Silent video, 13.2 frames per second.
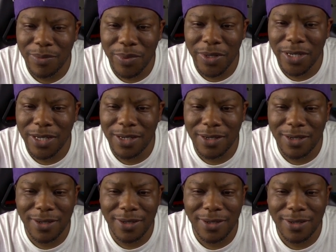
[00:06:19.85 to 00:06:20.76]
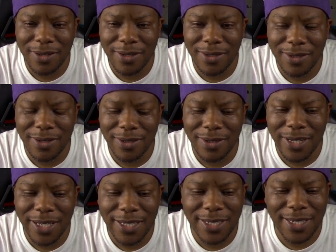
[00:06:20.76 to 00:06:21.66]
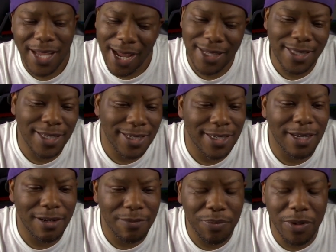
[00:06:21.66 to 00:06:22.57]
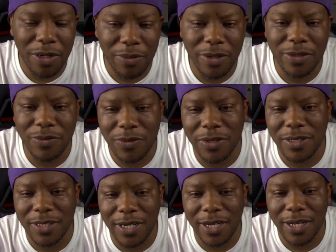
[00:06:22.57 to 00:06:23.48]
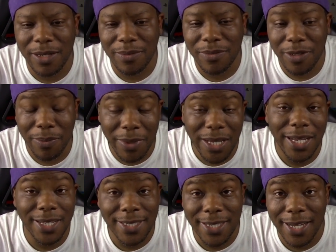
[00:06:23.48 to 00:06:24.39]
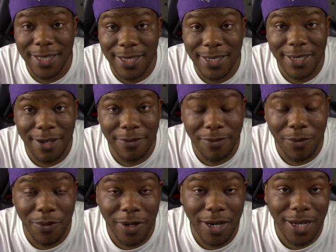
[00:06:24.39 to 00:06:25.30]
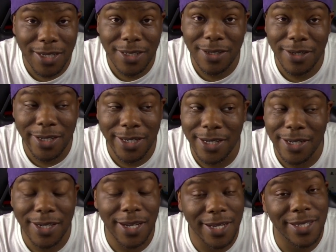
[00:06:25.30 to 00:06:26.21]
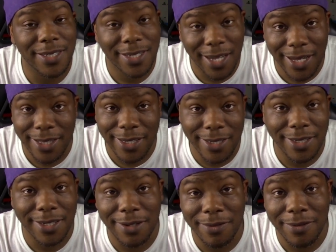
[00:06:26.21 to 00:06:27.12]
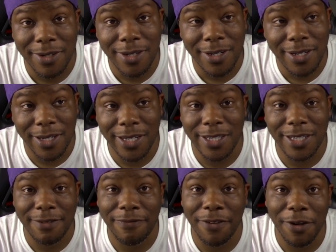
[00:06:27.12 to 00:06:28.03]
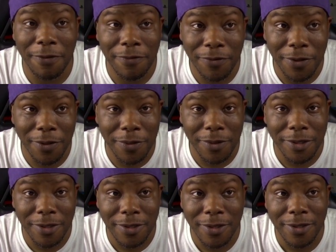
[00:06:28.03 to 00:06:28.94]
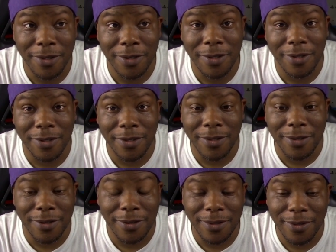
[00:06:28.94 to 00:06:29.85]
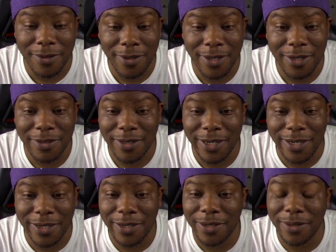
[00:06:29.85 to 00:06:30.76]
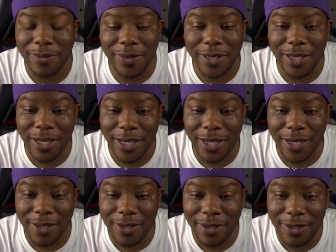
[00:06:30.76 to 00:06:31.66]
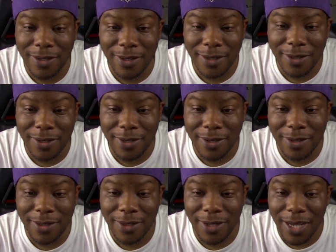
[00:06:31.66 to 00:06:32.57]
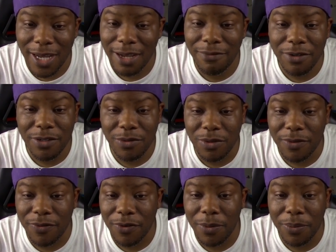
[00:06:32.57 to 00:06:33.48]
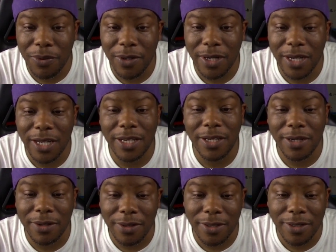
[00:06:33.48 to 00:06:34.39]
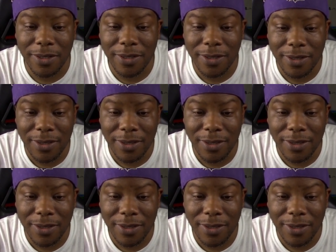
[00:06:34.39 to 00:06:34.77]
But he sacked himself pretty much one time. To me, he sacked himself. From what I saw, he looked like he sacked himself. He just fell forward. And I was like, dude, what the heck? Average was 4.8 yards.